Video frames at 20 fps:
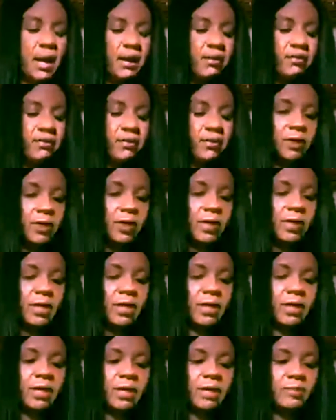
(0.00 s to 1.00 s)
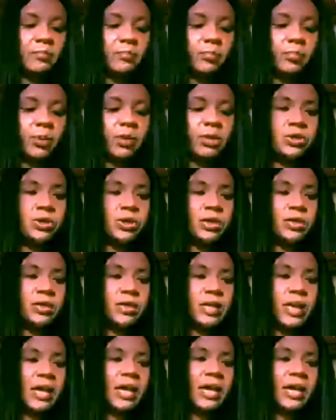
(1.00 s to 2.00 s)
Every
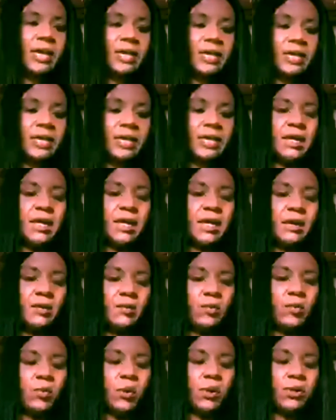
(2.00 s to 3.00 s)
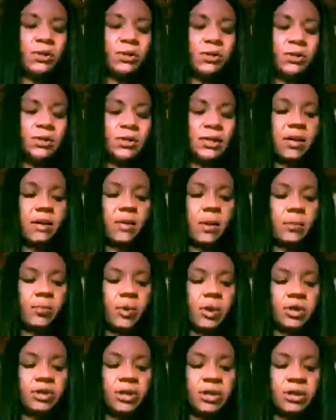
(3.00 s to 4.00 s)
person that works on DIY
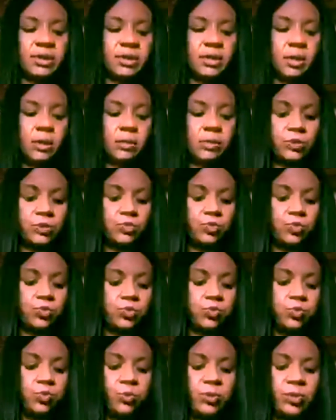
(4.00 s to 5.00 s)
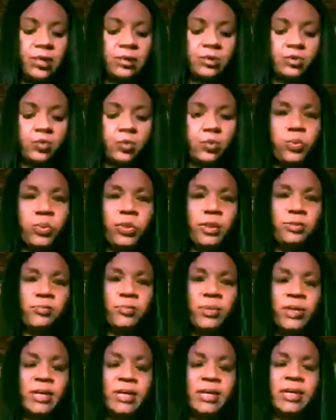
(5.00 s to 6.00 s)
projects, these would
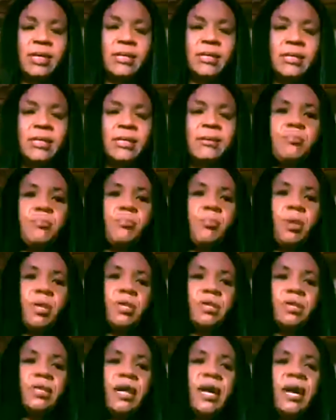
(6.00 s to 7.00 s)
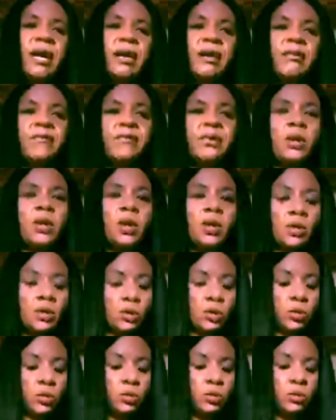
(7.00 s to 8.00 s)
be the must-have
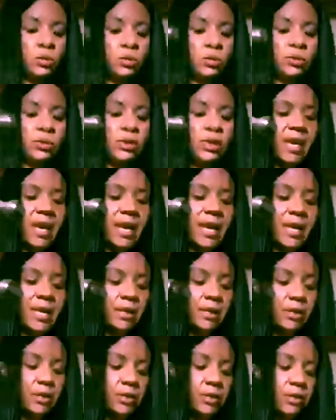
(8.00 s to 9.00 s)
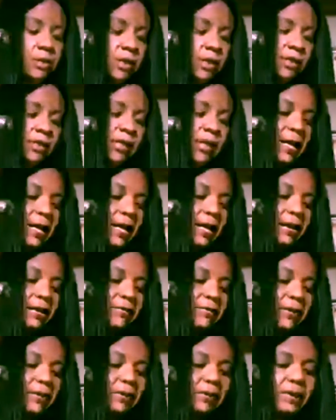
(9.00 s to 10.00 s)
tools that you need to
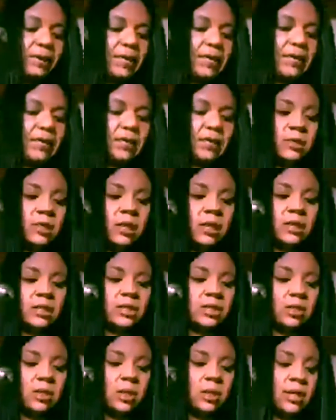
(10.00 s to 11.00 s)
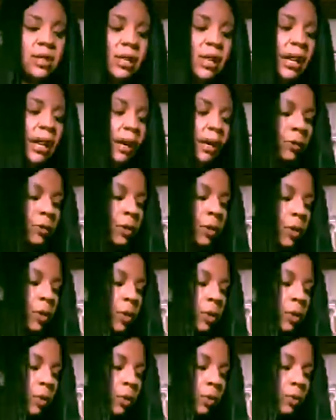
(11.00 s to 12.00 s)
have, at least starting out,
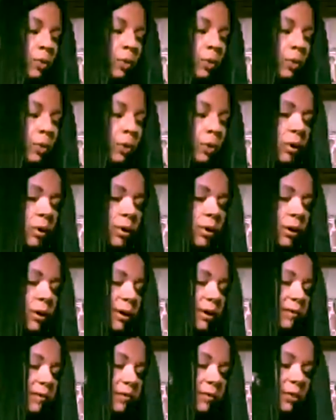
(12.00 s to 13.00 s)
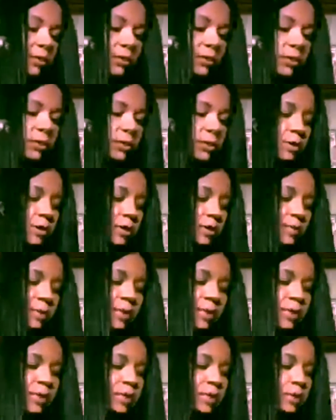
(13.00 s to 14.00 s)
or if you're going to
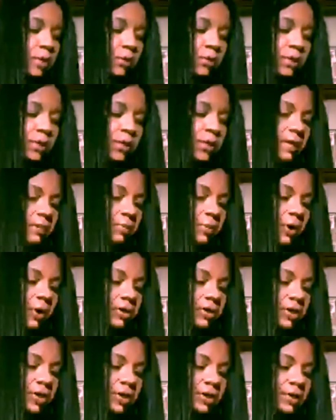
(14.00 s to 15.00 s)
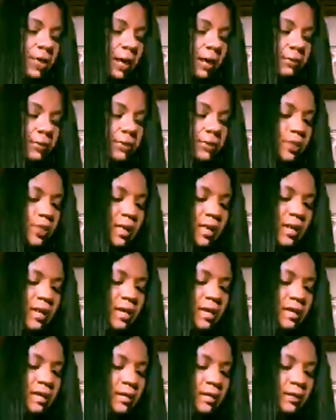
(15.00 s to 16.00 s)
begin on any project, I would
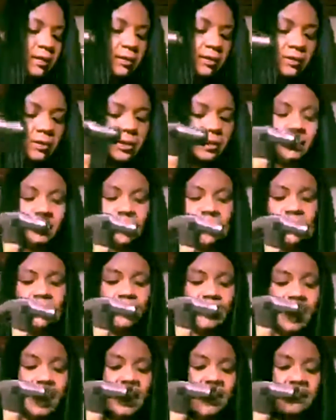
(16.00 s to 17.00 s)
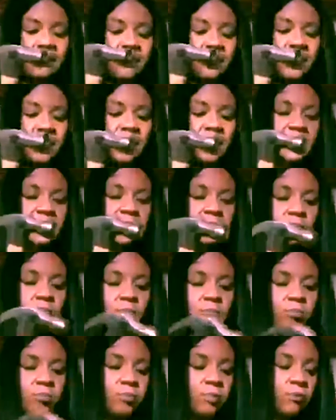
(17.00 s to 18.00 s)
say at least have these
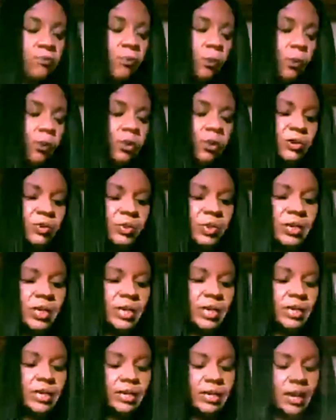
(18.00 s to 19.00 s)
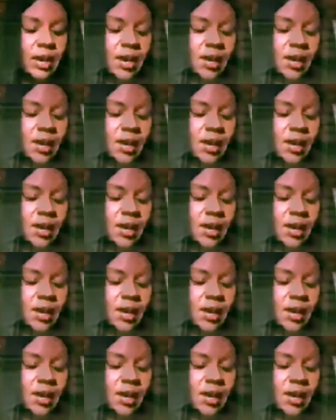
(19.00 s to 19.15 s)
before you begin